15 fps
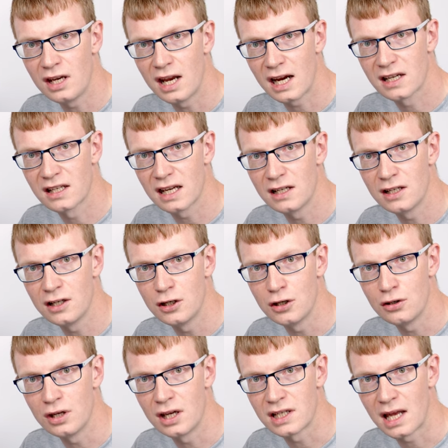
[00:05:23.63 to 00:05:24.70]
Next thing to do
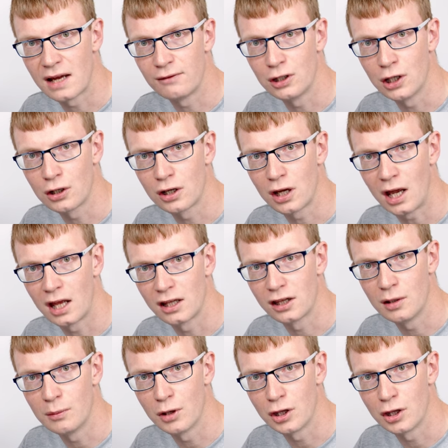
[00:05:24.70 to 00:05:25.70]
is have a look at the